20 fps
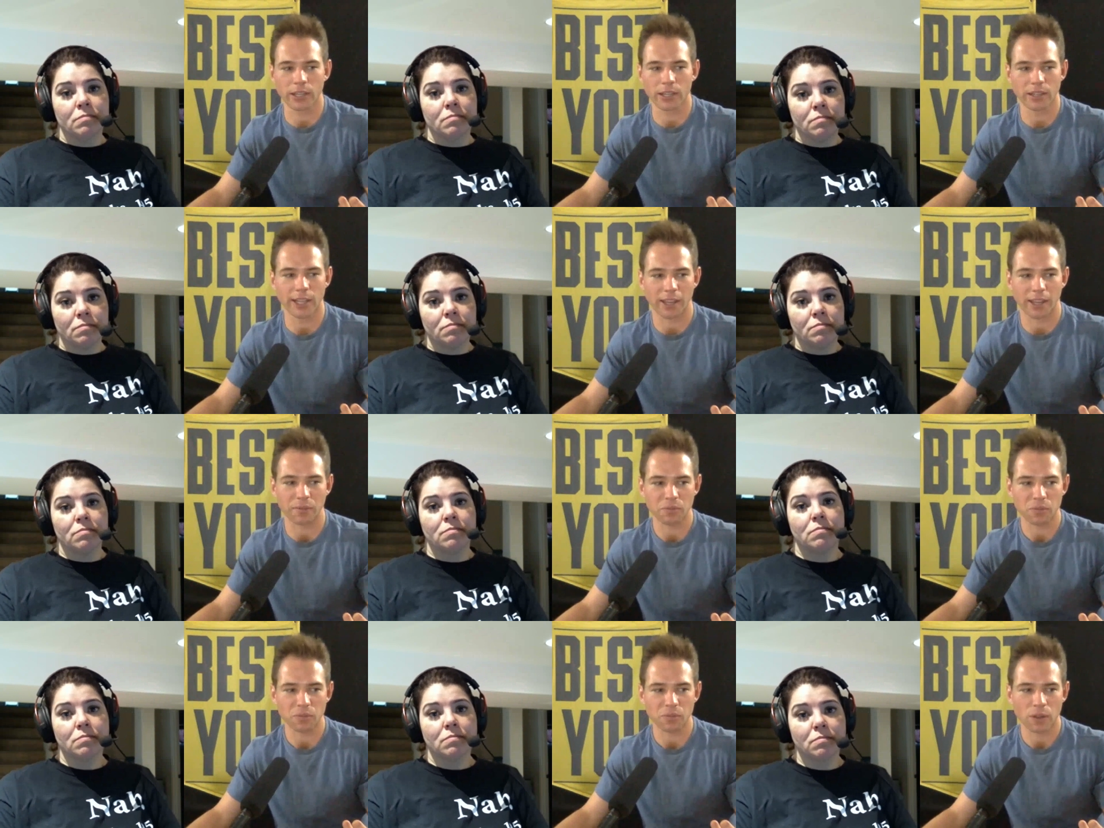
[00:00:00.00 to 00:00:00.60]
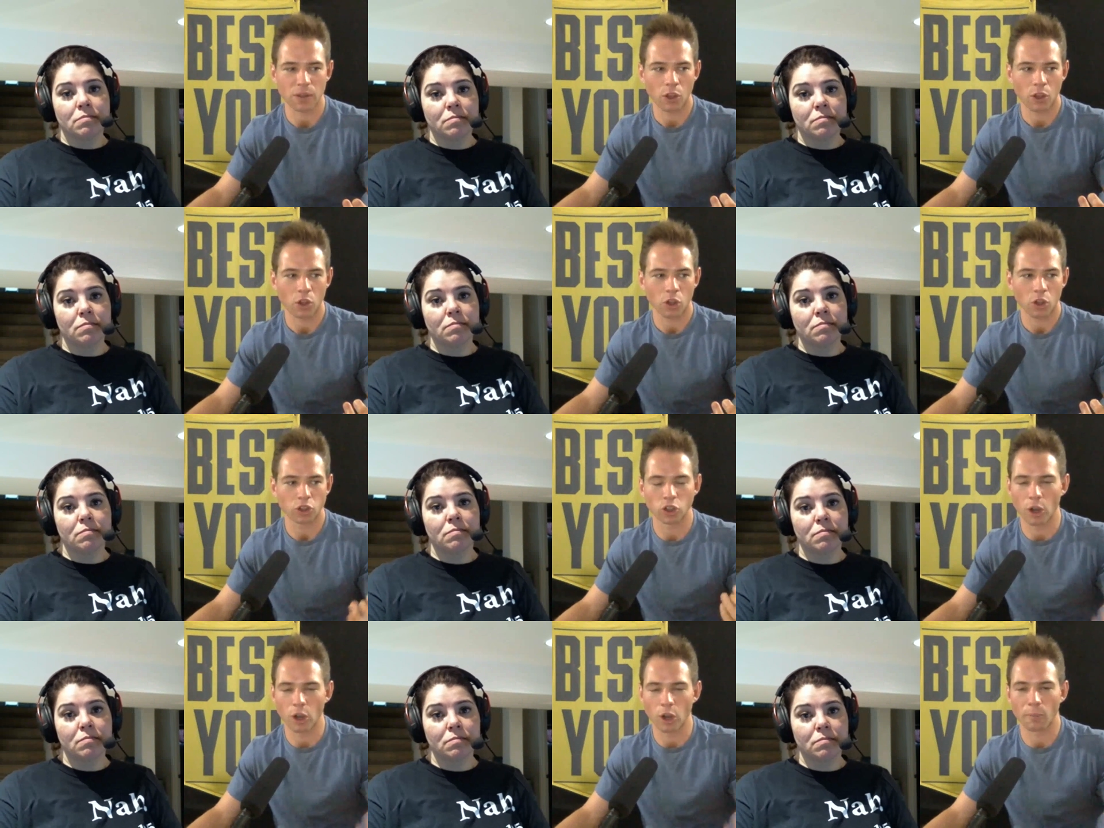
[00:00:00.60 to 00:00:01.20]
Speaker 1: there any like
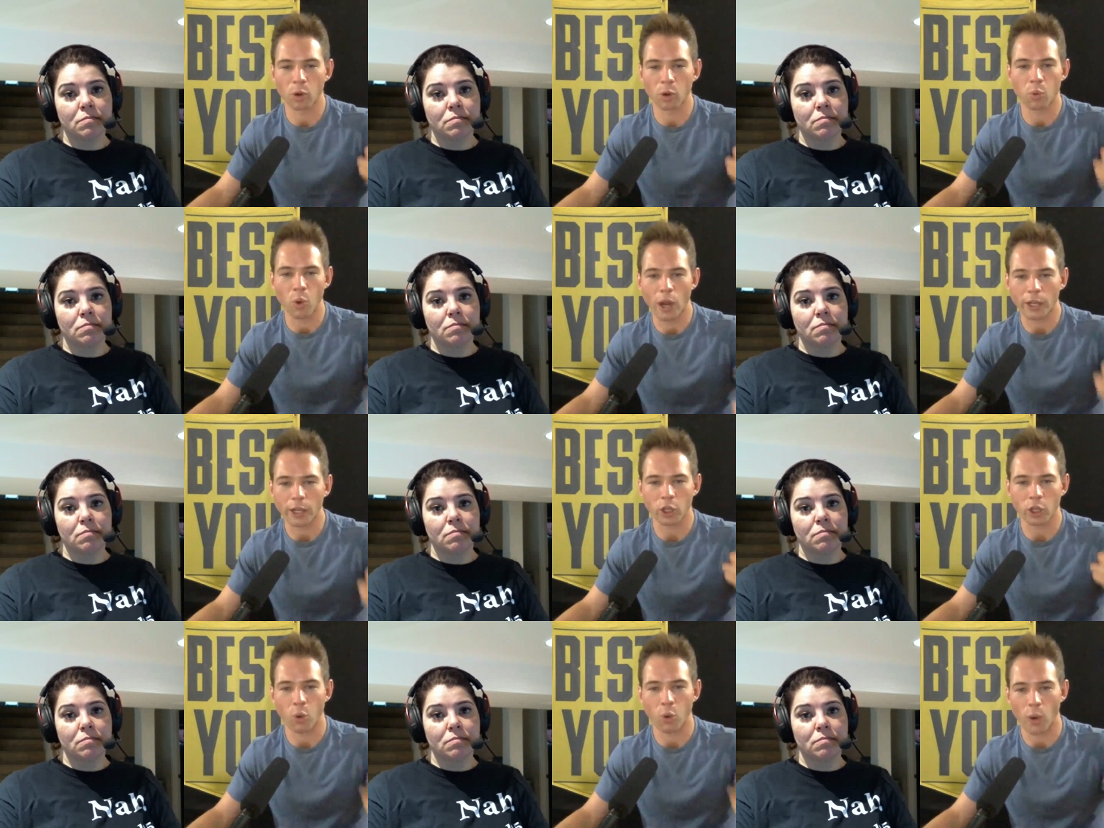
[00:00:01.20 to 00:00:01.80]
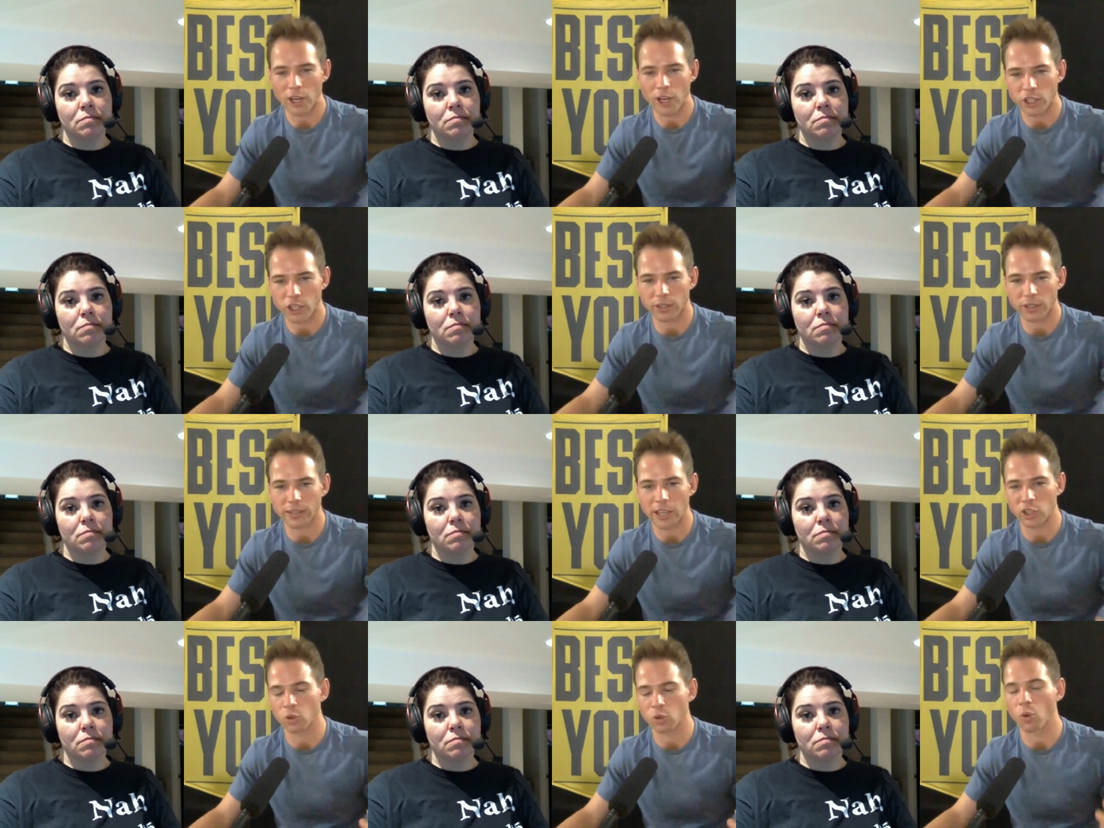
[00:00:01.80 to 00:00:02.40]
number one
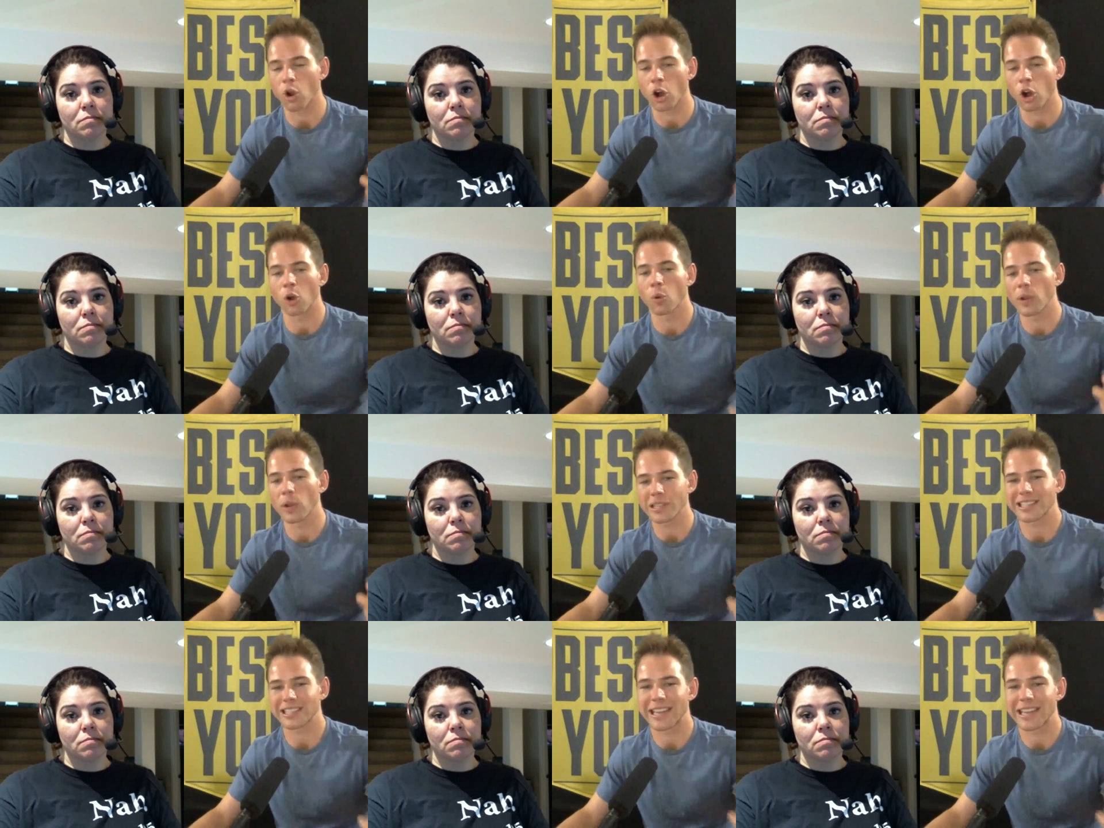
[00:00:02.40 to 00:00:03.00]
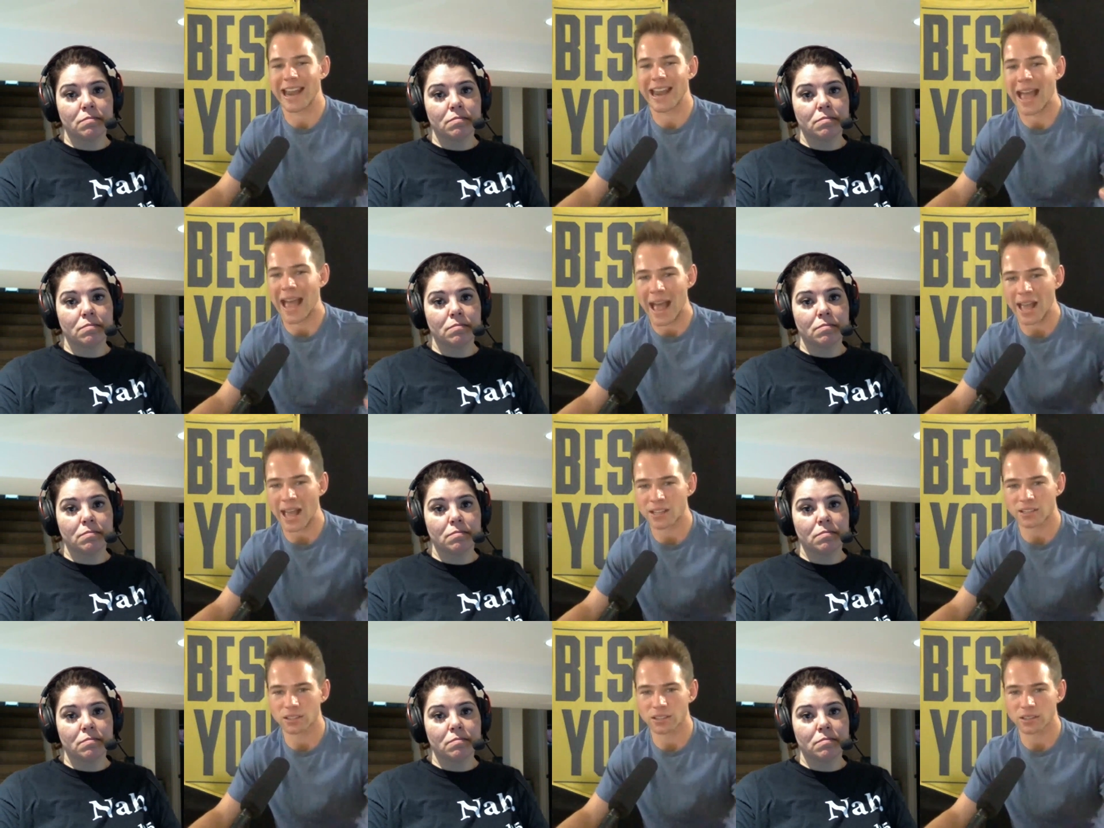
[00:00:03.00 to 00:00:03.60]
question that you always get
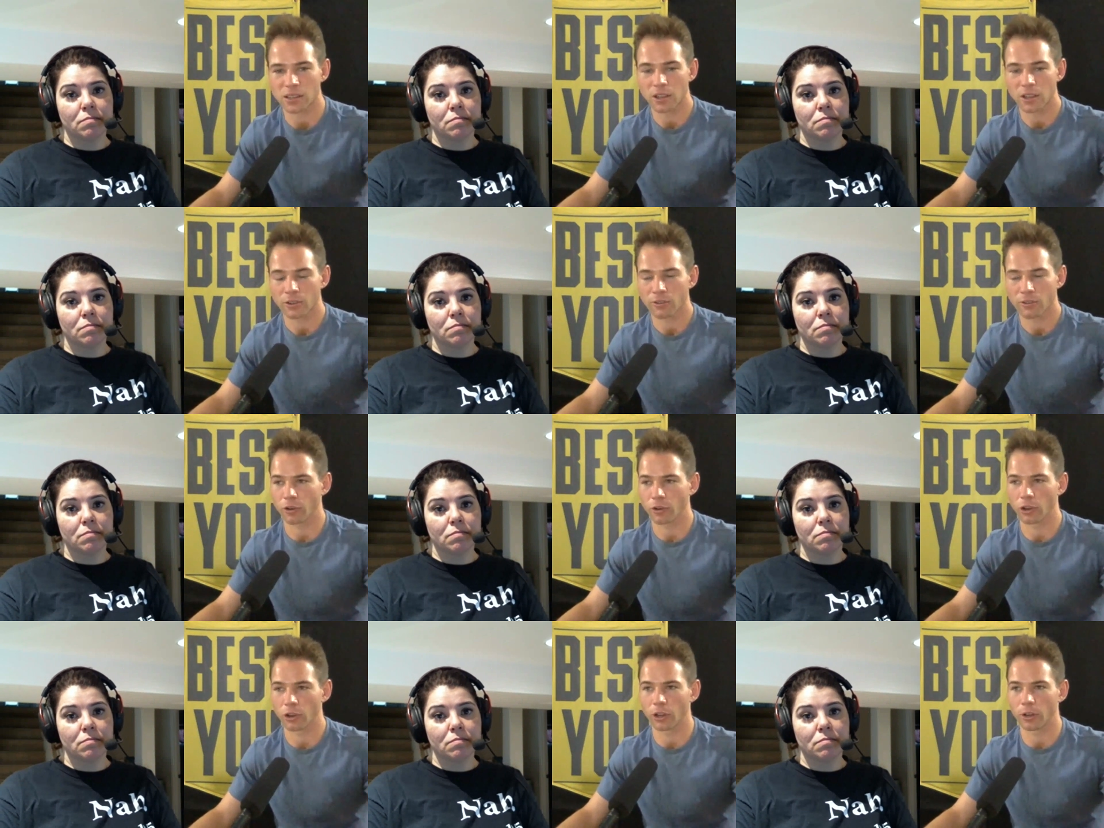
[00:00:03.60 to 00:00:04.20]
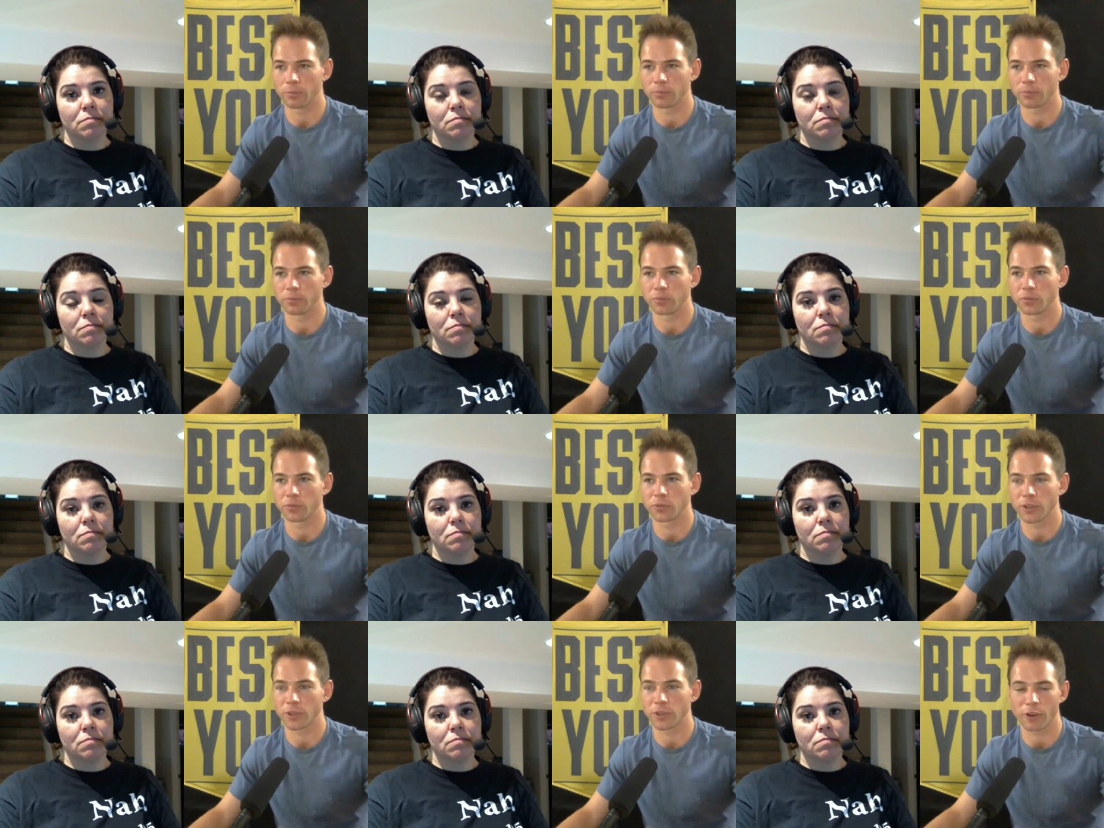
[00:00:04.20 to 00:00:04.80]
asked
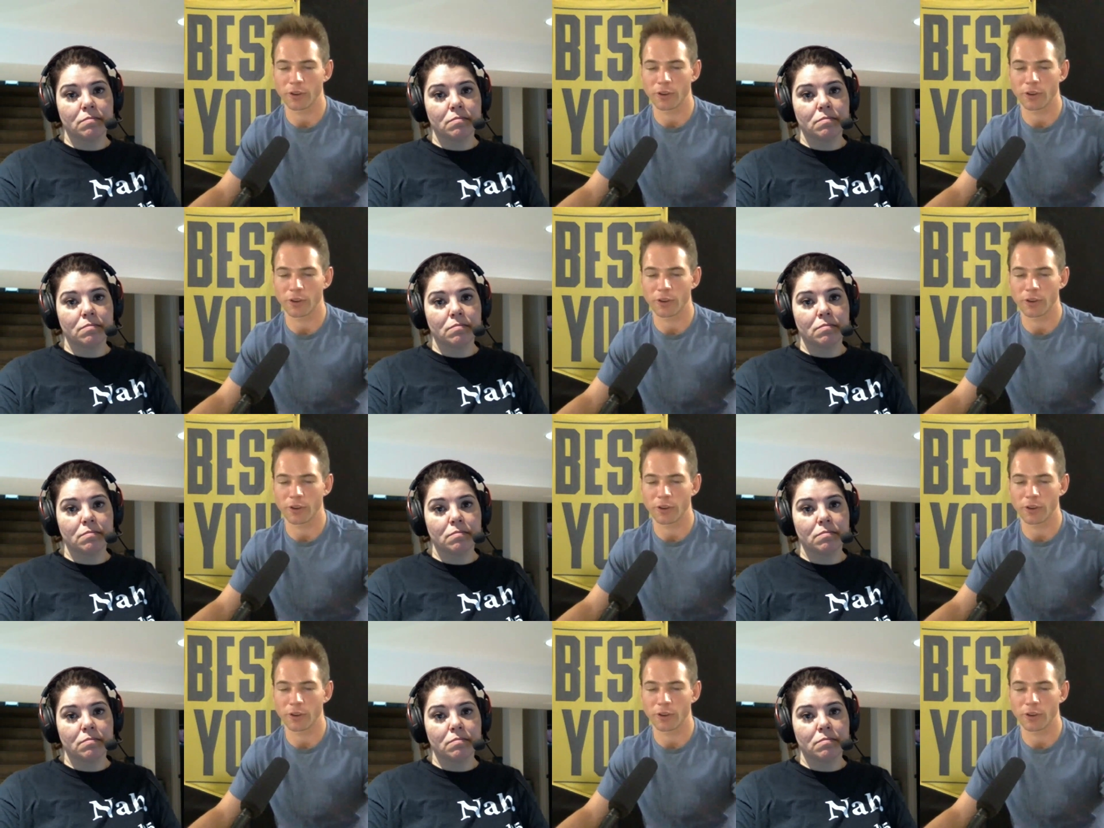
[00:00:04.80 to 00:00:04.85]
from